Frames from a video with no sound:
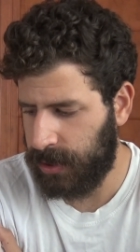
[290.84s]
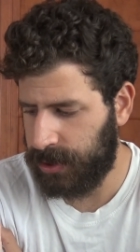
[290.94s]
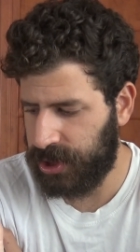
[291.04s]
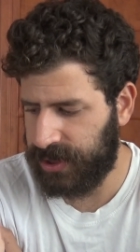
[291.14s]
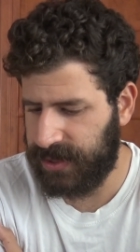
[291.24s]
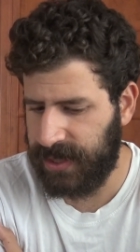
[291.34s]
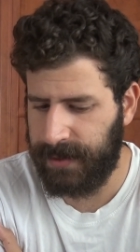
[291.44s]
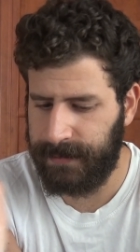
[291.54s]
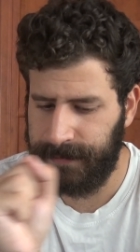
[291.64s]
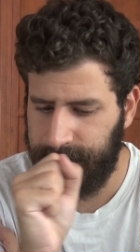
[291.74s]
just
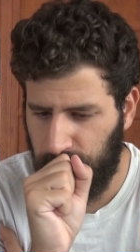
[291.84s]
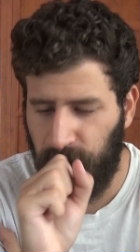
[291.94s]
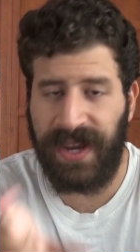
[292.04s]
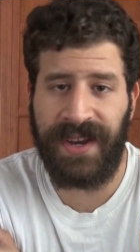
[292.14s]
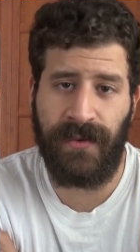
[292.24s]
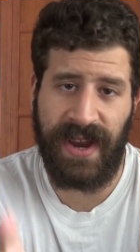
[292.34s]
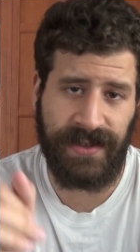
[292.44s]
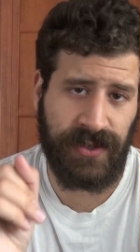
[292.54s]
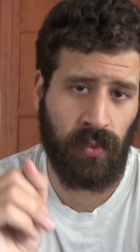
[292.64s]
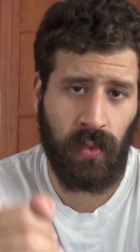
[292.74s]
um,
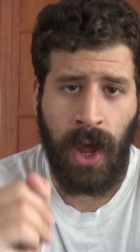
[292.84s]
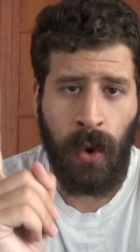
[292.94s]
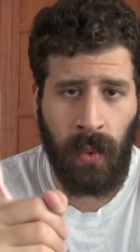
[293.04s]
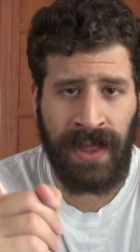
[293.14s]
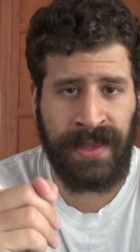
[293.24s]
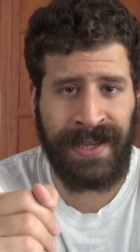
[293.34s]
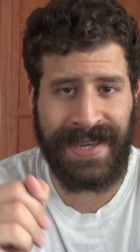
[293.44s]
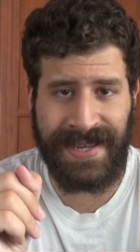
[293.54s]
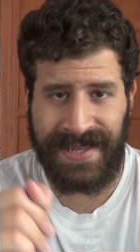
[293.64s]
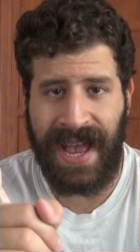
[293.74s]
reiterate. So one thing
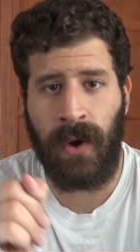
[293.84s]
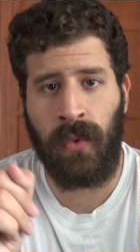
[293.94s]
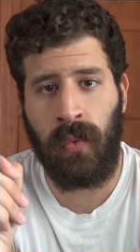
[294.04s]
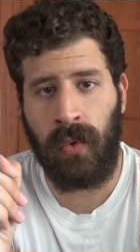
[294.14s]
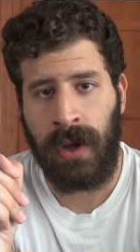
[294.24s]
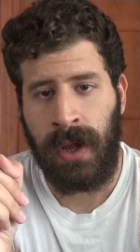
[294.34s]
is how